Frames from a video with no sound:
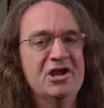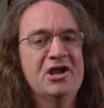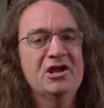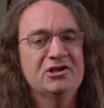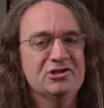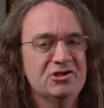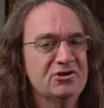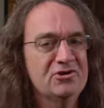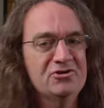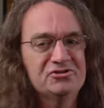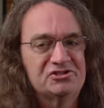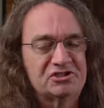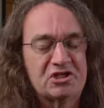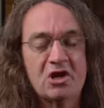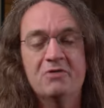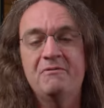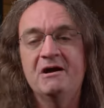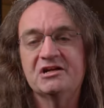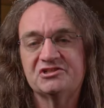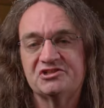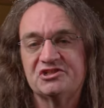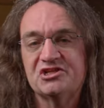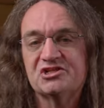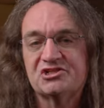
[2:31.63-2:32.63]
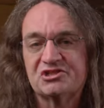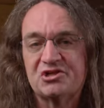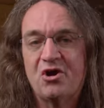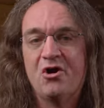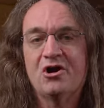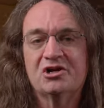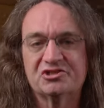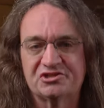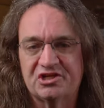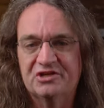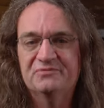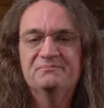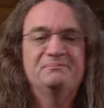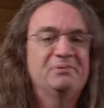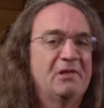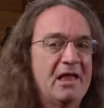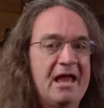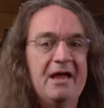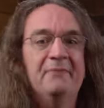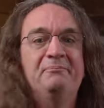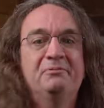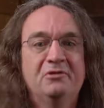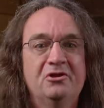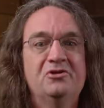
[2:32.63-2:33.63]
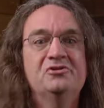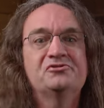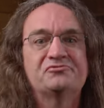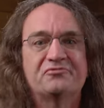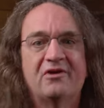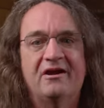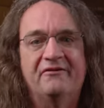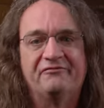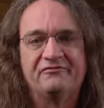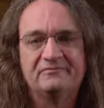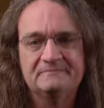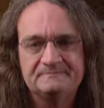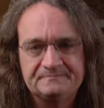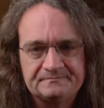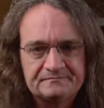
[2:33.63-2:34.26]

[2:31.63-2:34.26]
You used too much distortion. Play a blues riff.